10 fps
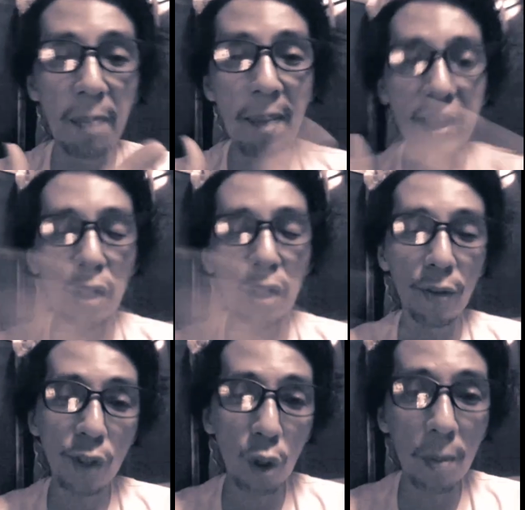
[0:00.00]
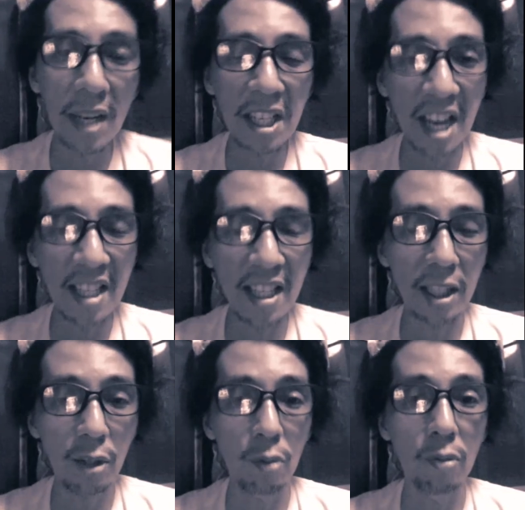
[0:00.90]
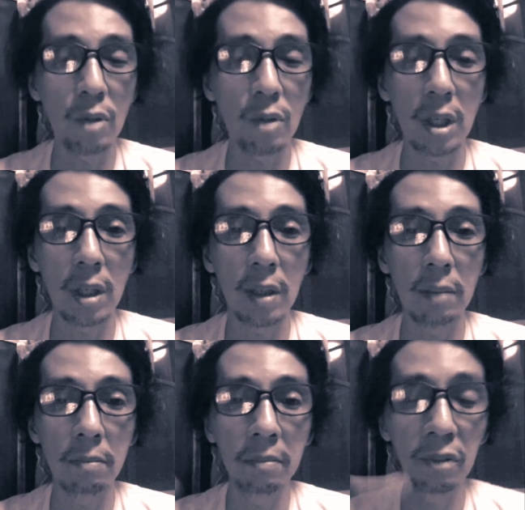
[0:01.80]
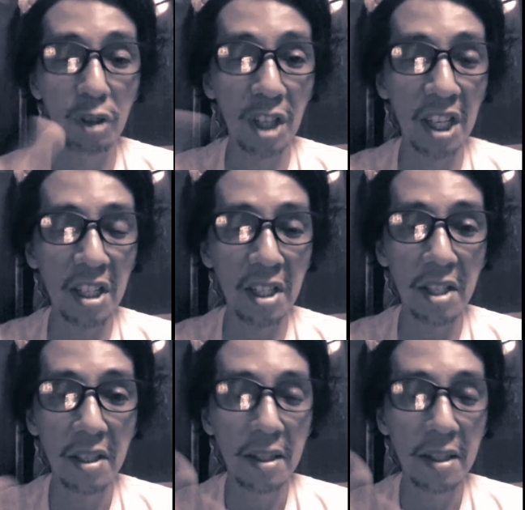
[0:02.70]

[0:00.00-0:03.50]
passed off so many chances to change.